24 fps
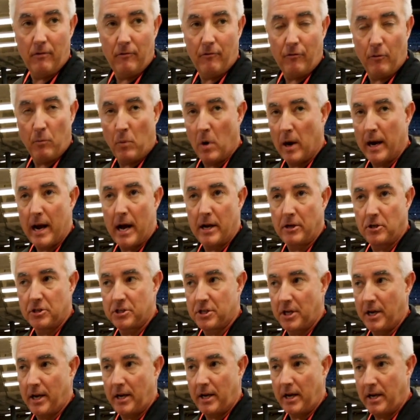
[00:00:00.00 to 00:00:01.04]
From what I
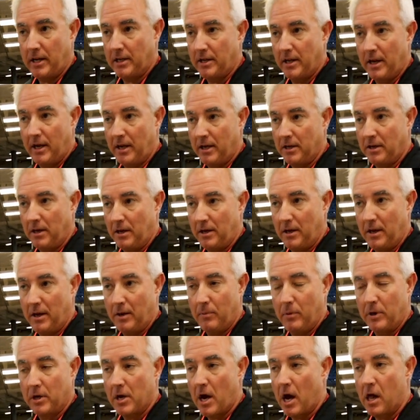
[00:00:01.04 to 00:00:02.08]
understand, he
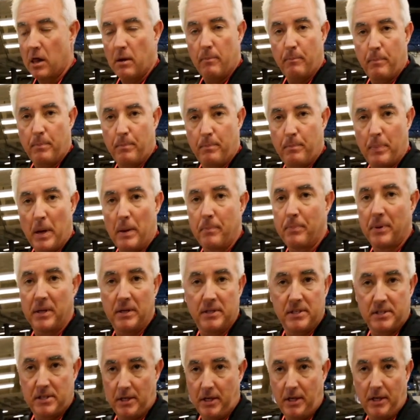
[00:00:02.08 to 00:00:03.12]
would call them
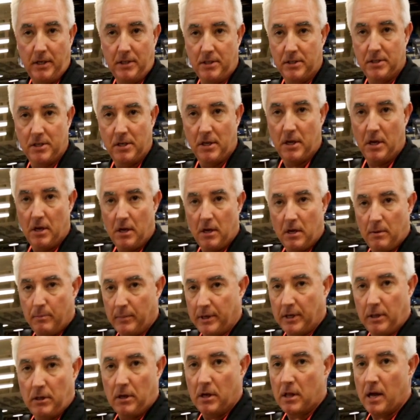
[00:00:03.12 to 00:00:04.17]
pumpkin seeds.
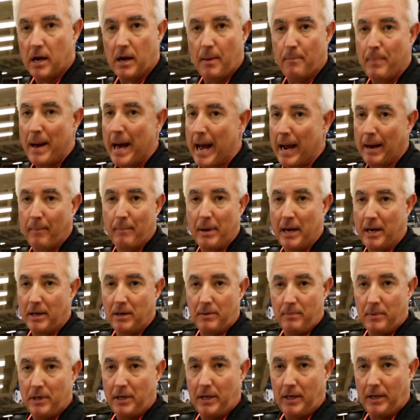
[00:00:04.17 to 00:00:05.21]
But they look like a
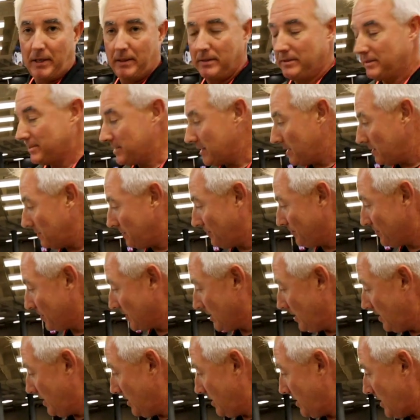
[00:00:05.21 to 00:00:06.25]
Pac-Man to me, so
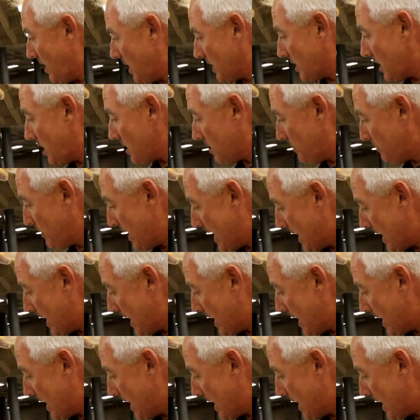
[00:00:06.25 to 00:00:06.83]
I call them